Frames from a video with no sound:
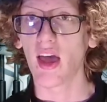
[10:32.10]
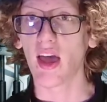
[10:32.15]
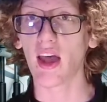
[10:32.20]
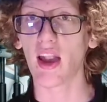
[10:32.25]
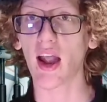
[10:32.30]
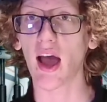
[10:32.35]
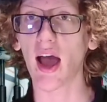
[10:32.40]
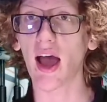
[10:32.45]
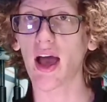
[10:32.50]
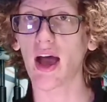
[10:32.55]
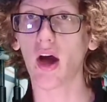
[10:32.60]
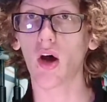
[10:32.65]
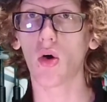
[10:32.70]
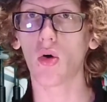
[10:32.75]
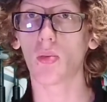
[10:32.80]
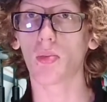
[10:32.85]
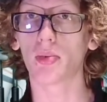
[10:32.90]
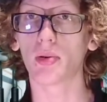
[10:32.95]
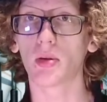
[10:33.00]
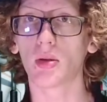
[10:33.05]
and I
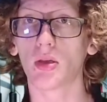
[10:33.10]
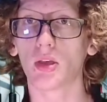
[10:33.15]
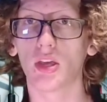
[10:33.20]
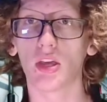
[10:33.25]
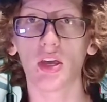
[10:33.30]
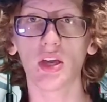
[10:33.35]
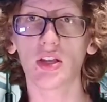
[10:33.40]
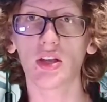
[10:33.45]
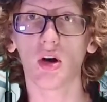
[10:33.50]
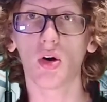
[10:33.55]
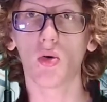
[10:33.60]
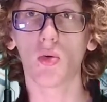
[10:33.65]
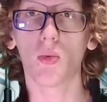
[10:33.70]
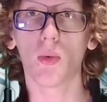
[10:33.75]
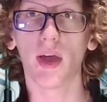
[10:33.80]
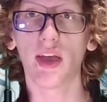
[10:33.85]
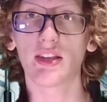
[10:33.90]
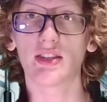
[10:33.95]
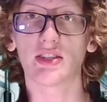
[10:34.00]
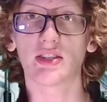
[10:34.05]
hope you
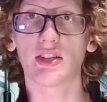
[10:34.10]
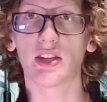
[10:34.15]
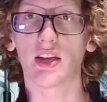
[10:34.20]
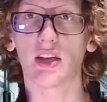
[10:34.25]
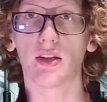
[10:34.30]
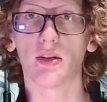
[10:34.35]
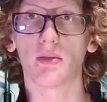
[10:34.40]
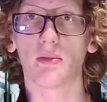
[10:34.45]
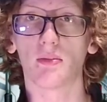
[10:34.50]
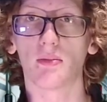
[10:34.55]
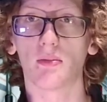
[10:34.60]
don't waste it.